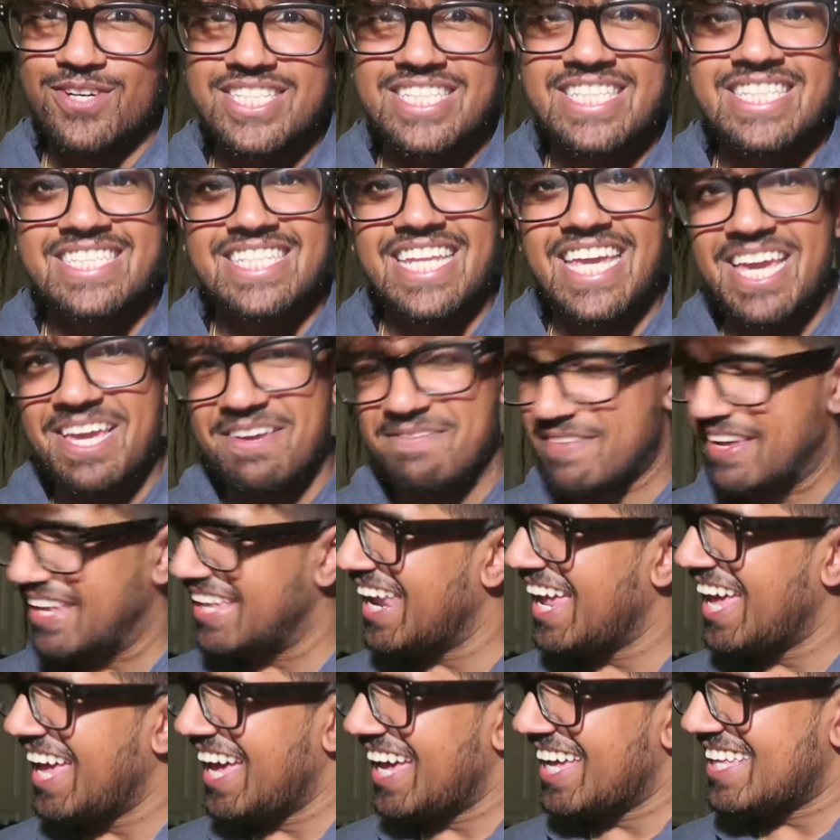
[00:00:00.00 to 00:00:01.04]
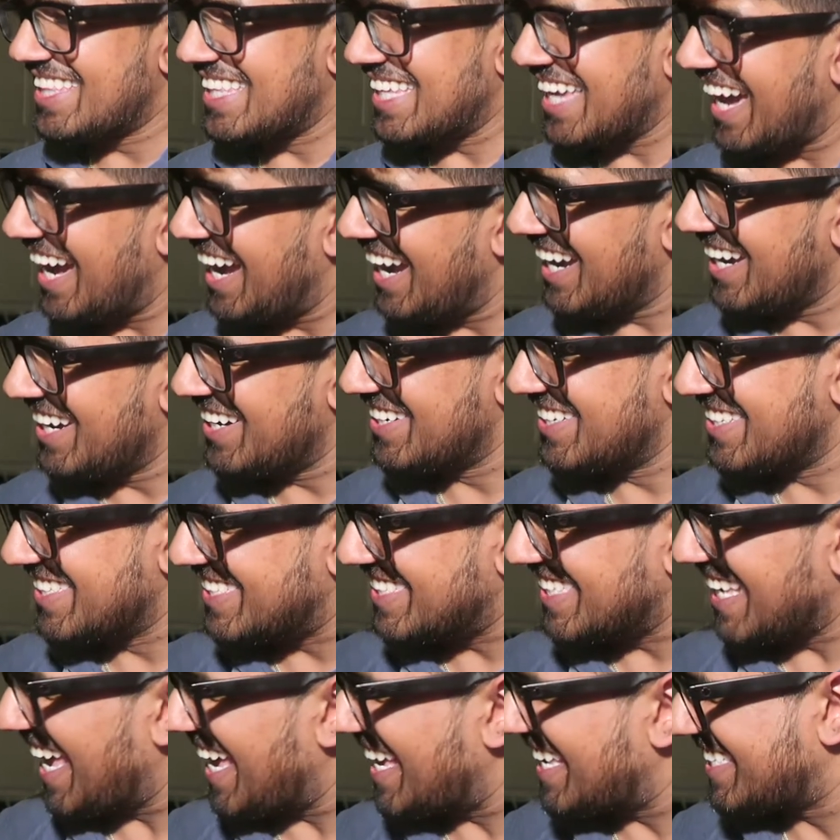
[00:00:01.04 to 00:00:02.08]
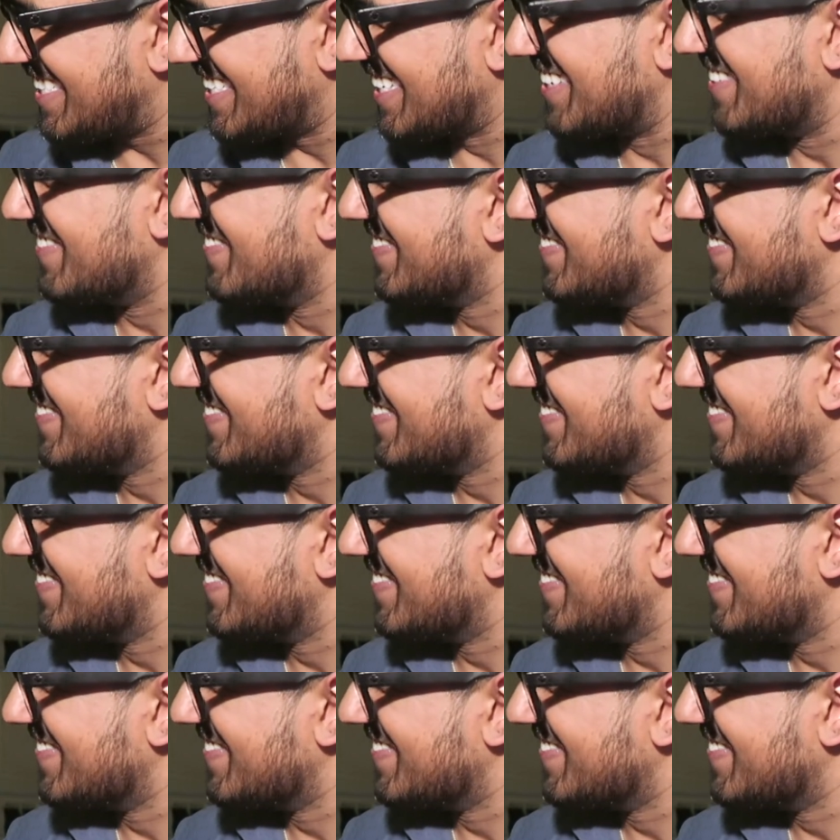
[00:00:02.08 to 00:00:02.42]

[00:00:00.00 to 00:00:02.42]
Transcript: what's his name, man? The Iron Assassin